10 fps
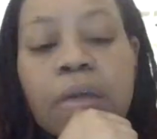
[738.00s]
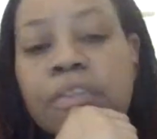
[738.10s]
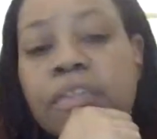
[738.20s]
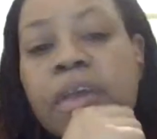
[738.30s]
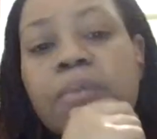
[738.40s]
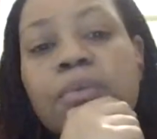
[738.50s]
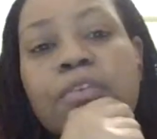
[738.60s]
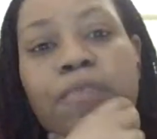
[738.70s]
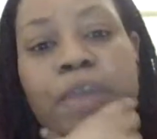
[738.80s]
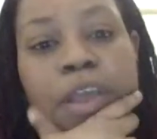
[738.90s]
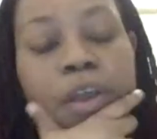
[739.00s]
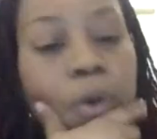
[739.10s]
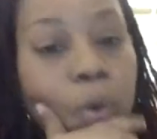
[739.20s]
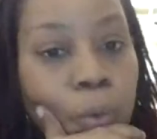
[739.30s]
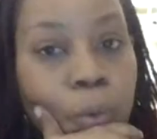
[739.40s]
Everything was
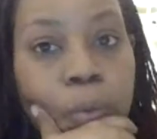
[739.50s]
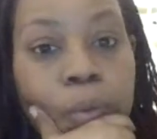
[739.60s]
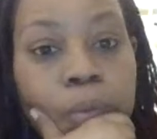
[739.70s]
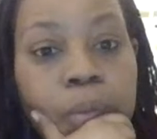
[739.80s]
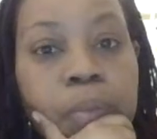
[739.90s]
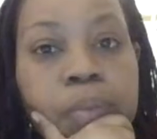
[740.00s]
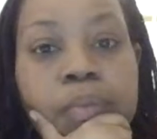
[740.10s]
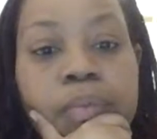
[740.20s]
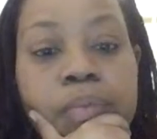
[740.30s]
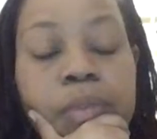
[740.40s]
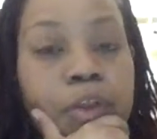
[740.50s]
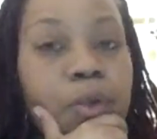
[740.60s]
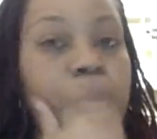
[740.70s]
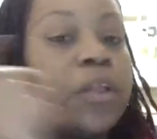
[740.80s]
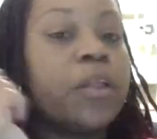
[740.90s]
freaking cool. The
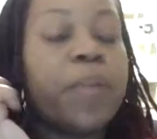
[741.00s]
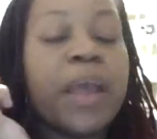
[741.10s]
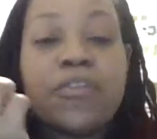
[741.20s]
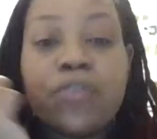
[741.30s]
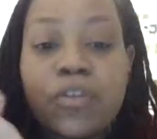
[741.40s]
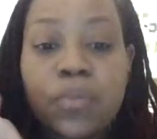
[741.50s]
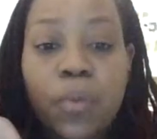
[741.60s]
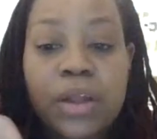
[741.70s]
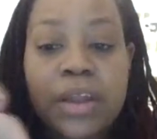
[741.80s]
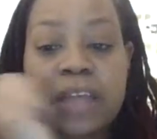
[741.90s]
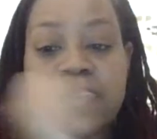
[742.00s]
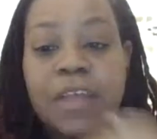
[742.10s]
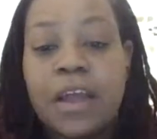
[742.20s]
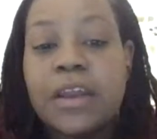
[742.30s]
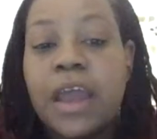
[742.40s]
New England Patriots won that
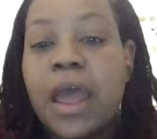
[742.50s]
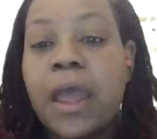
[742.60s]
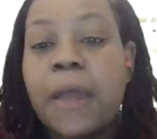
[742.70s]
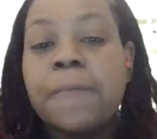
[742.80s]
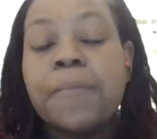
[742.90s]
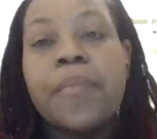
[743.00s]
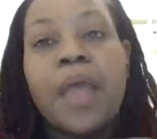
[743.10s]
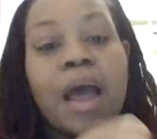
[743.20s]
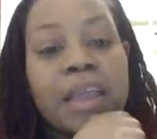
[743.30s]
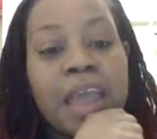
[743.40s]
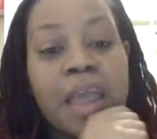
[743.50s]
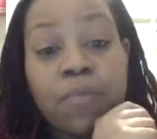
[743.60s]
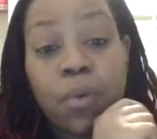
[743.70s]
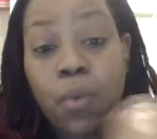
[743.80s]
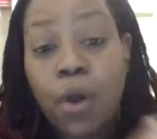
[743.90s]
Sunday. I came to
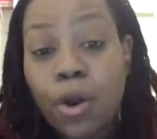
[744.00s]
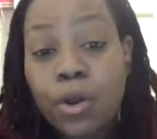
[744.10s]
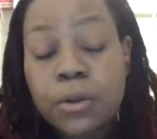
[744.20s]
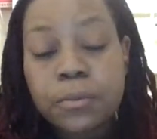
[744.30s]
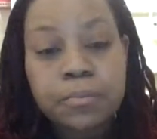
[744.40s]
work